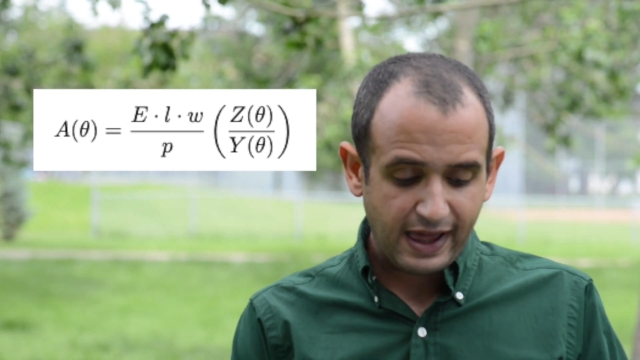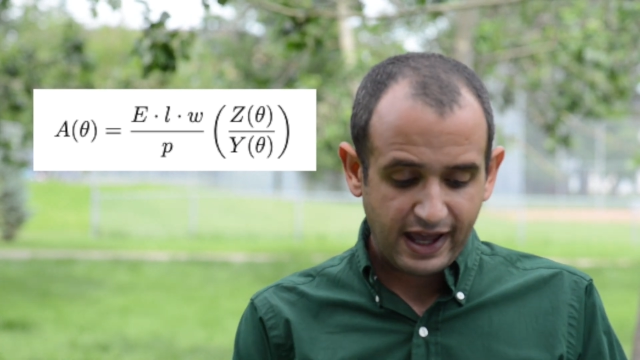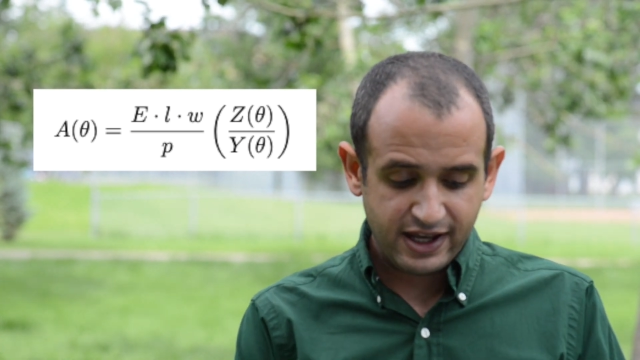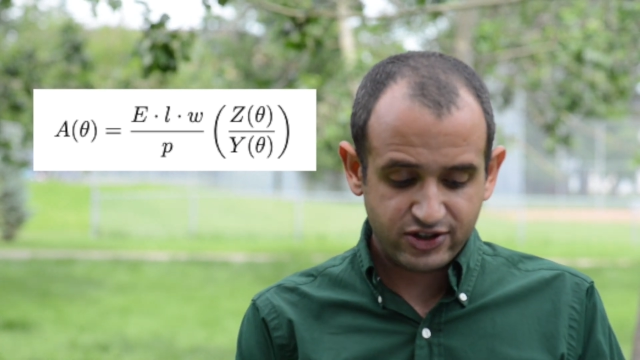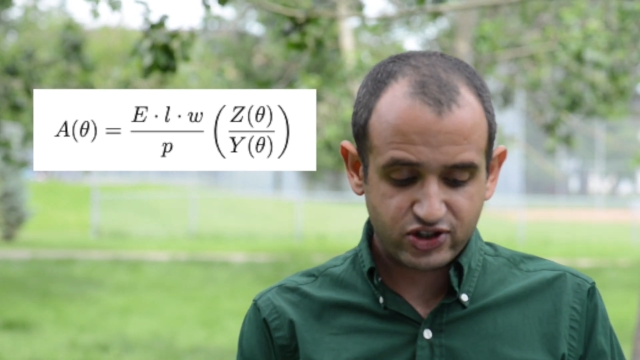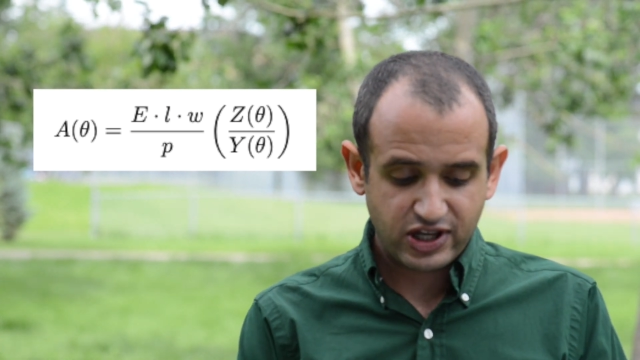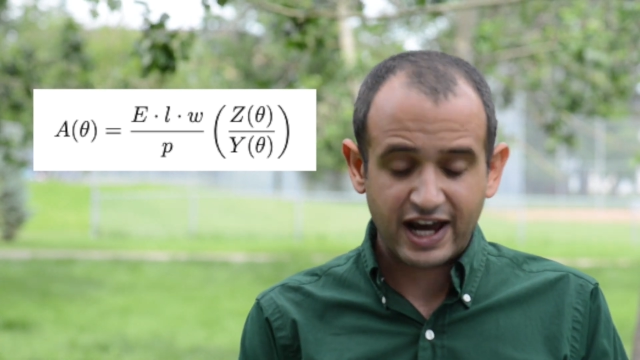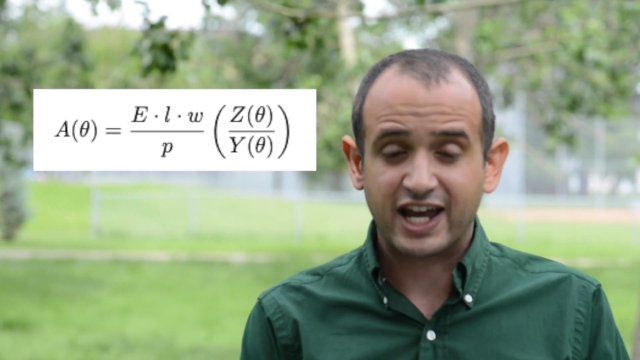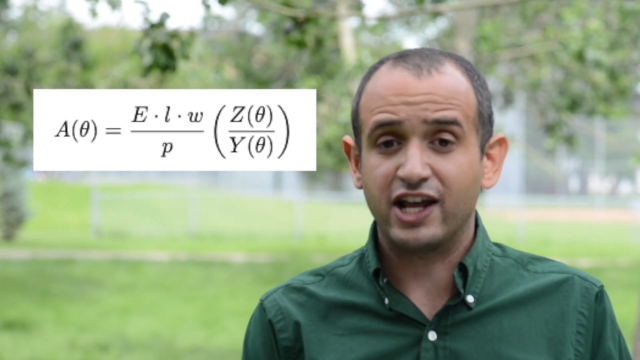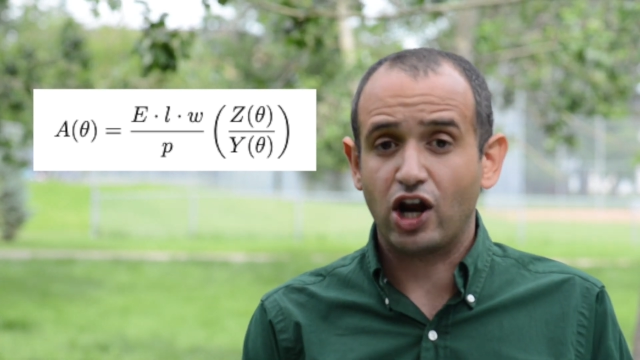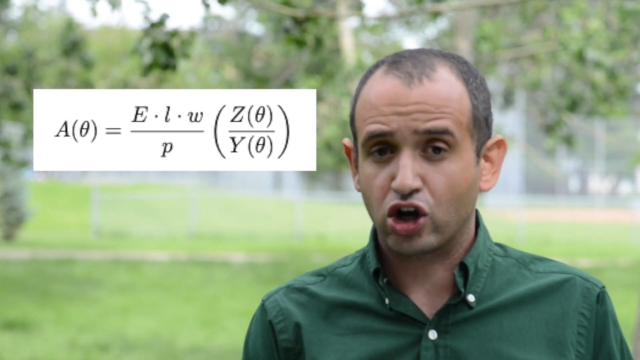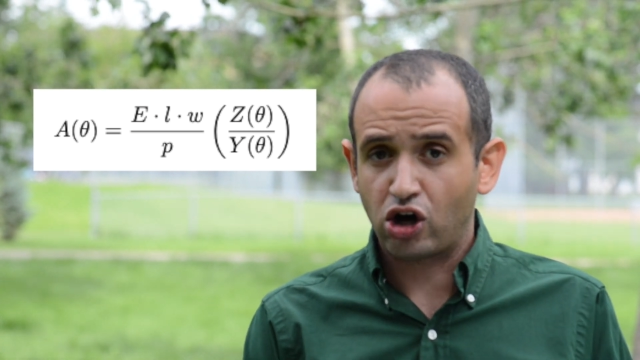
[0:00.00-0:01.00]
is
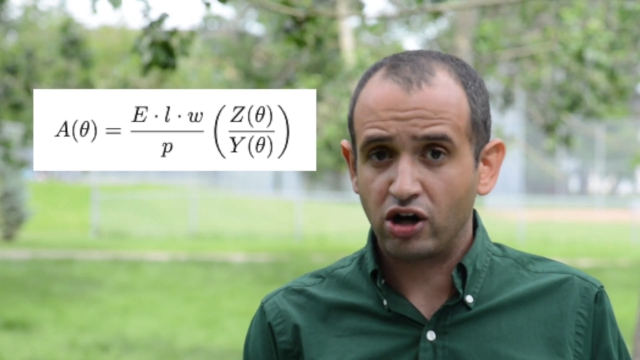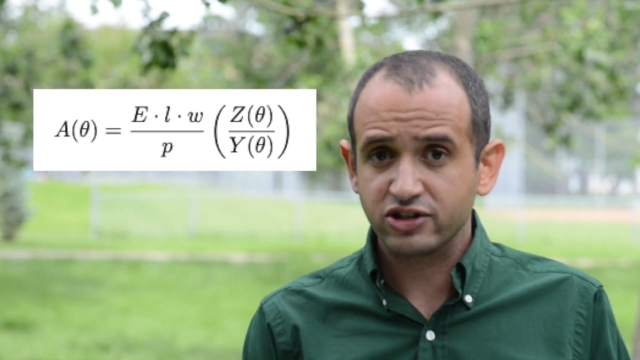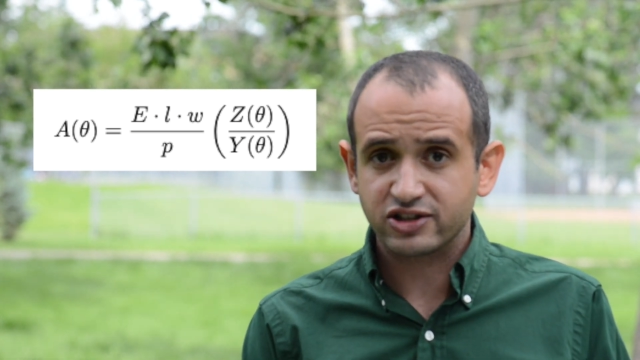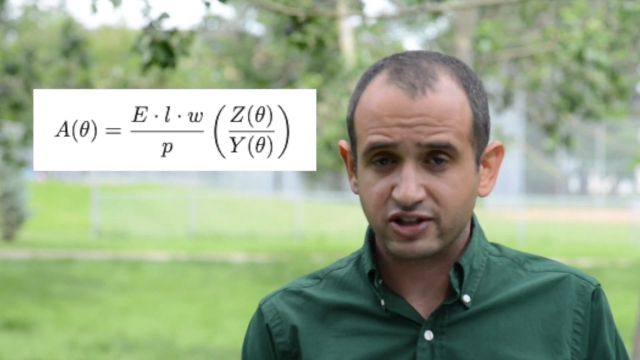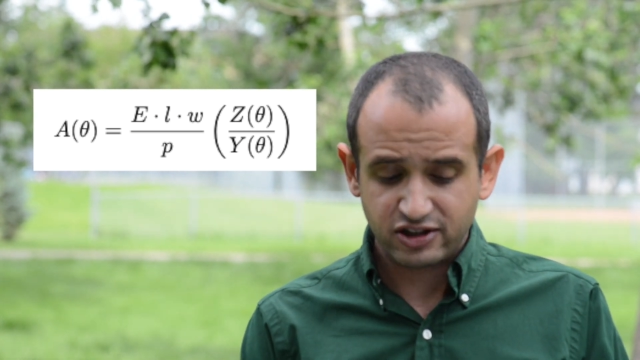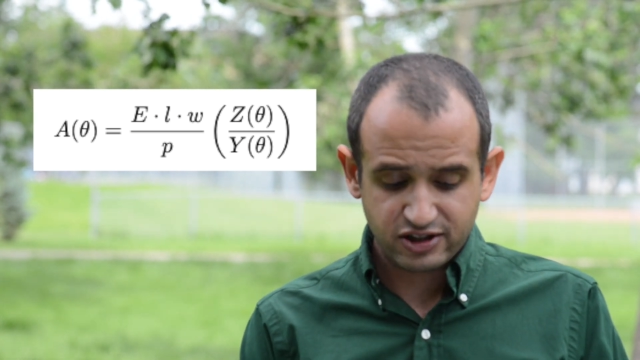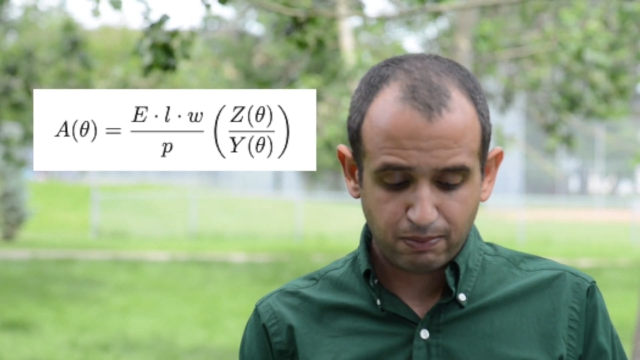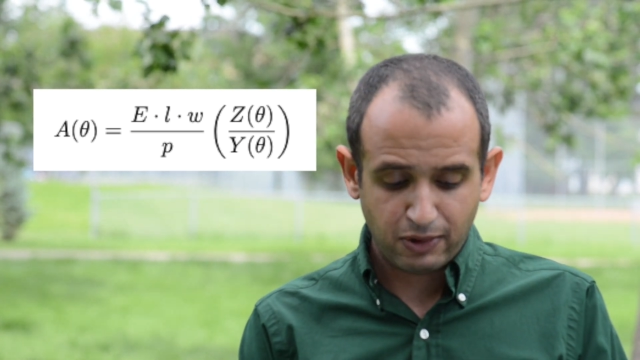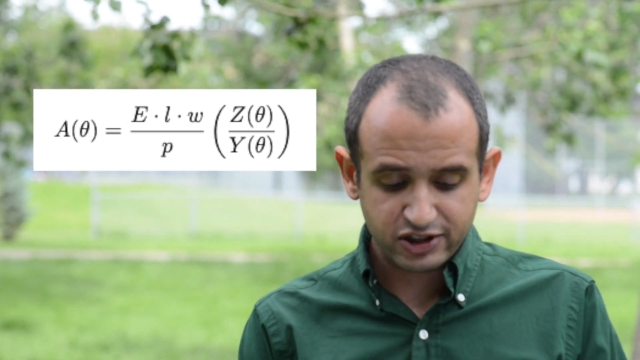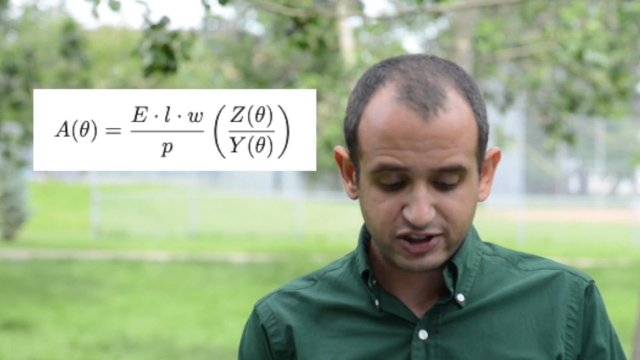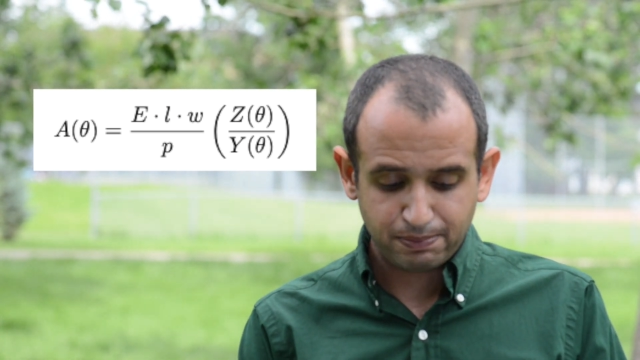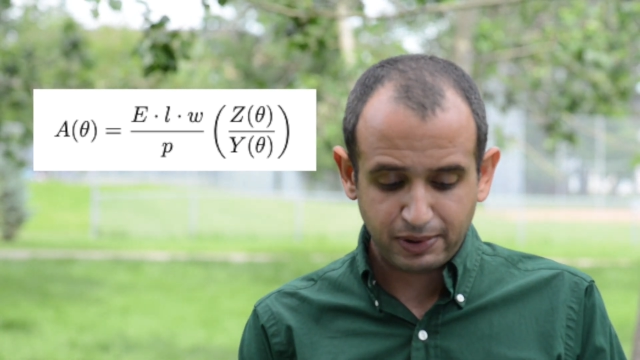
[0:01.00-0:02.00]
again a constant
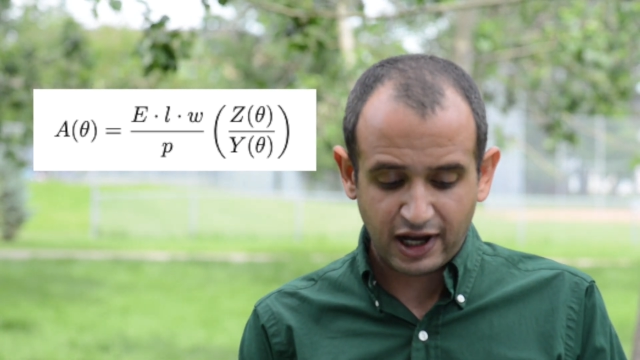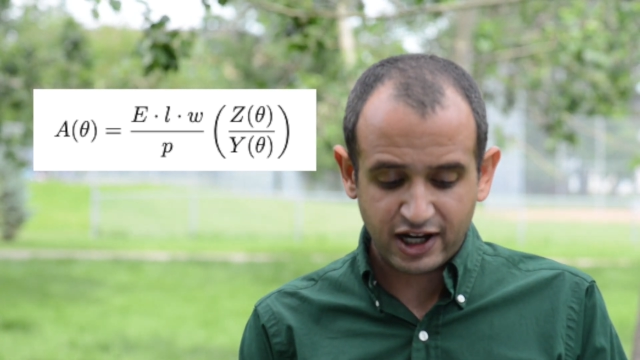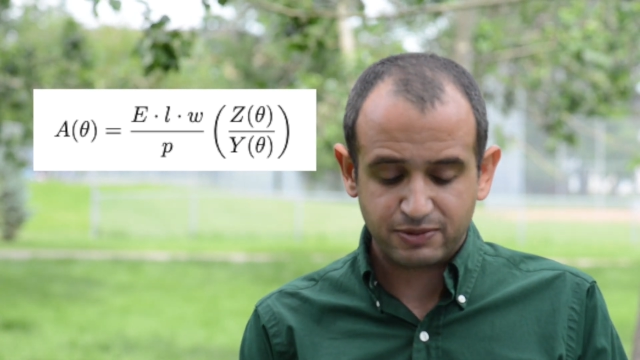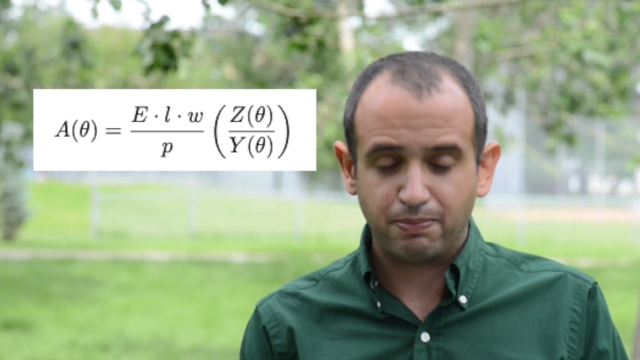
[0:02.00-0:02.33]
multiplied